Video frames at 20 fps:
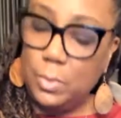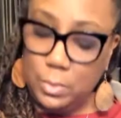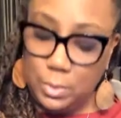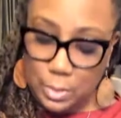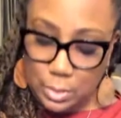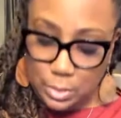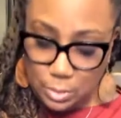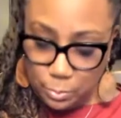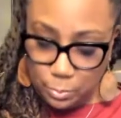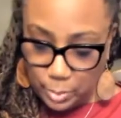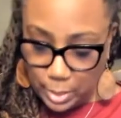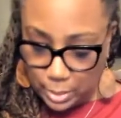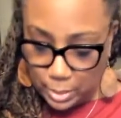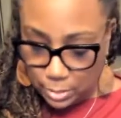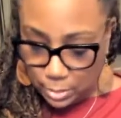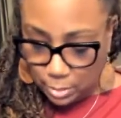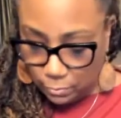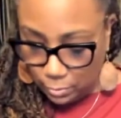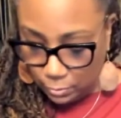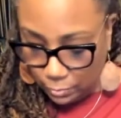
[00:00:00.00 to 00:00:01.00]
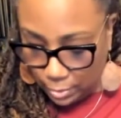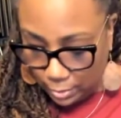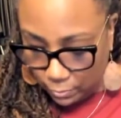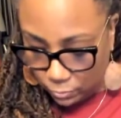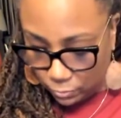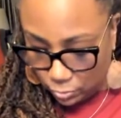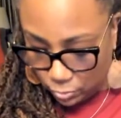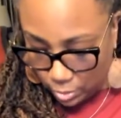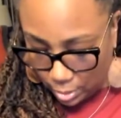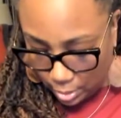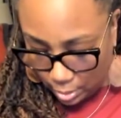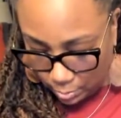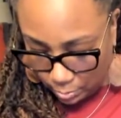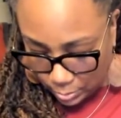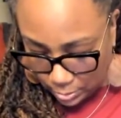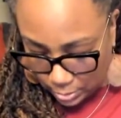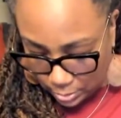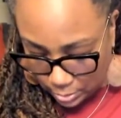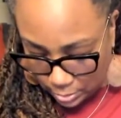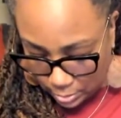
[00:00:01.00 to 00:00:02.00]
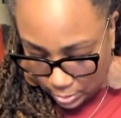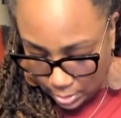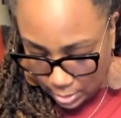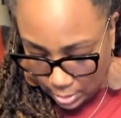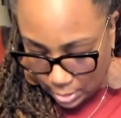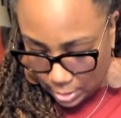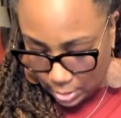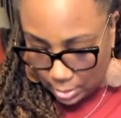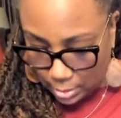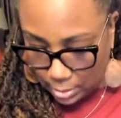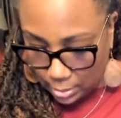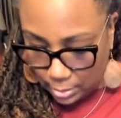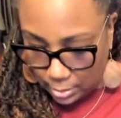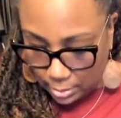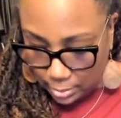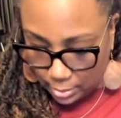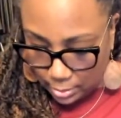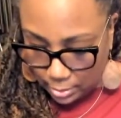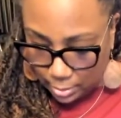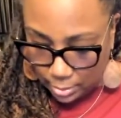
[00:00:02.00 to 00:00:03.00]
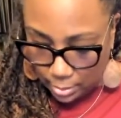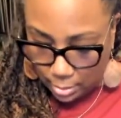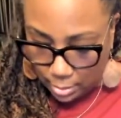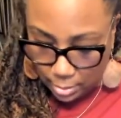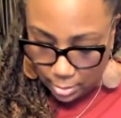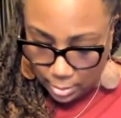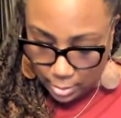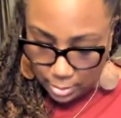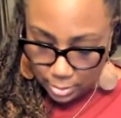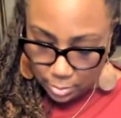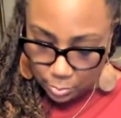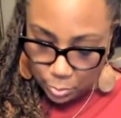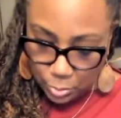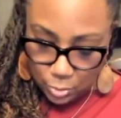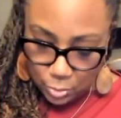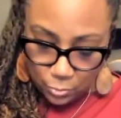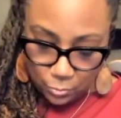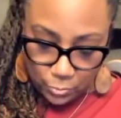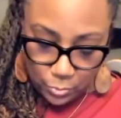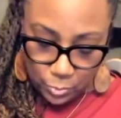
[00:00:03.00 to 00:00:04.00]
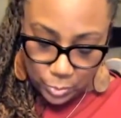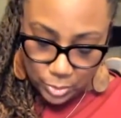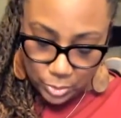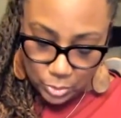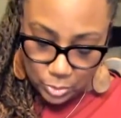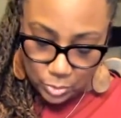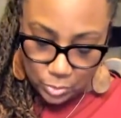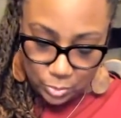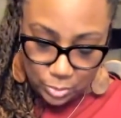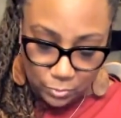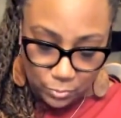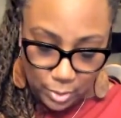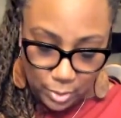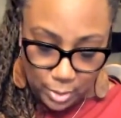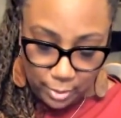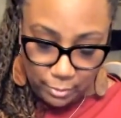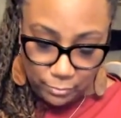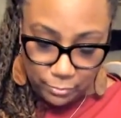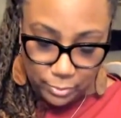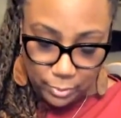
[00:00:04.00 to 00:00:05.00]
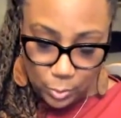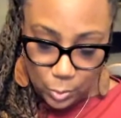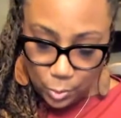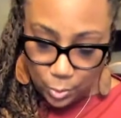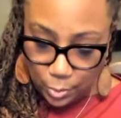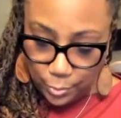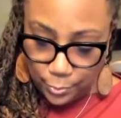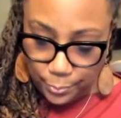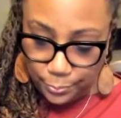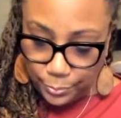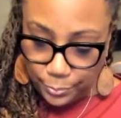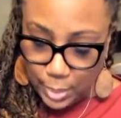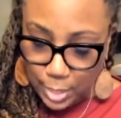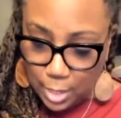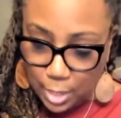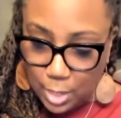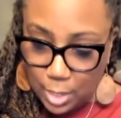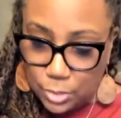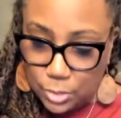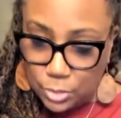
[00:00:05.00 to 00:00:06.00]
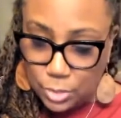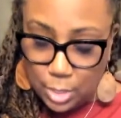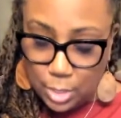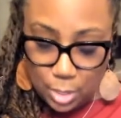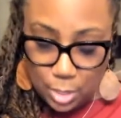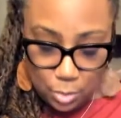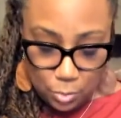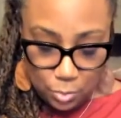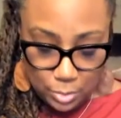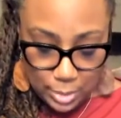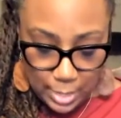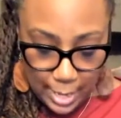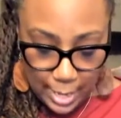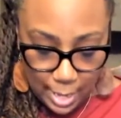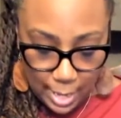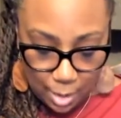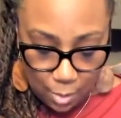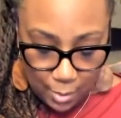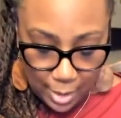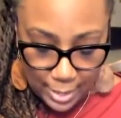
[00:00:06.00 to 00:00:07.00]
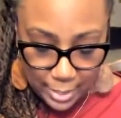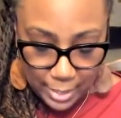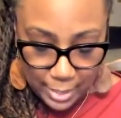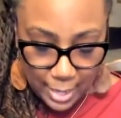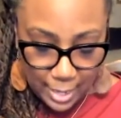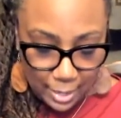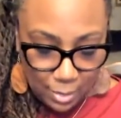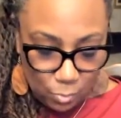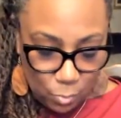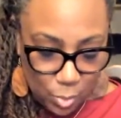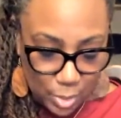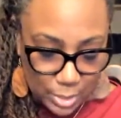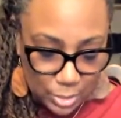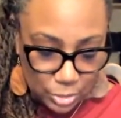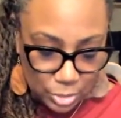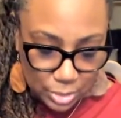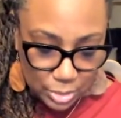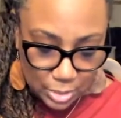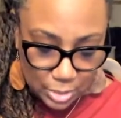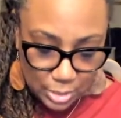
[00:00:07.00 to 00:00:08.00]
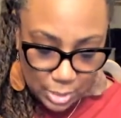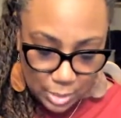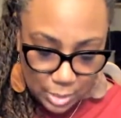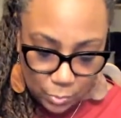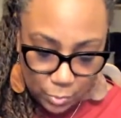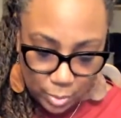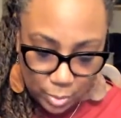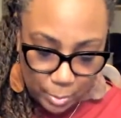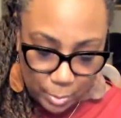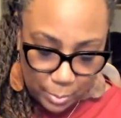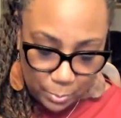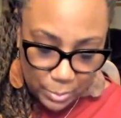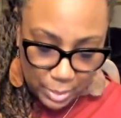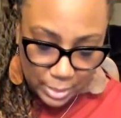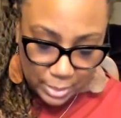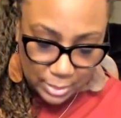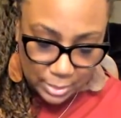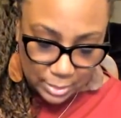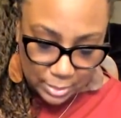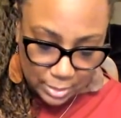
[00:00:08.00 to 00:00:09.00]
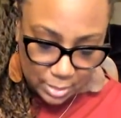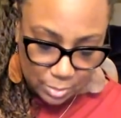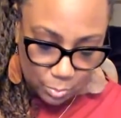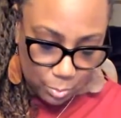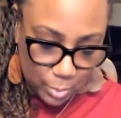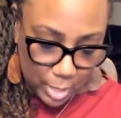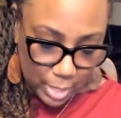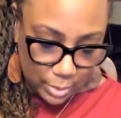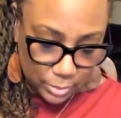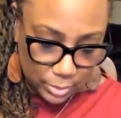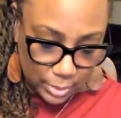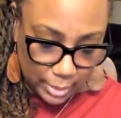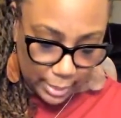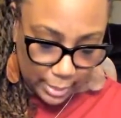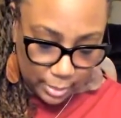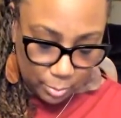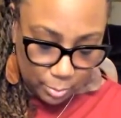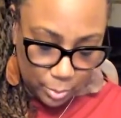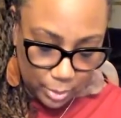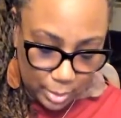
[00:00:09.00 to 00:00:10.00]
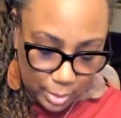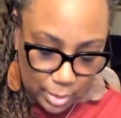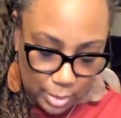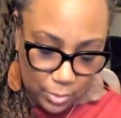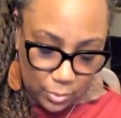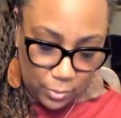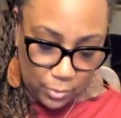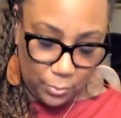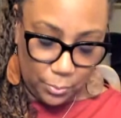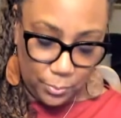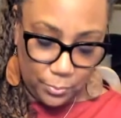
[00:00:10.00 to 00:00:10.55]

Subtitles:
It's about 75 drops. Oh, that's a beautiful one too. It's very floral. So now I kind of want to just see what my mix smells like a bit here.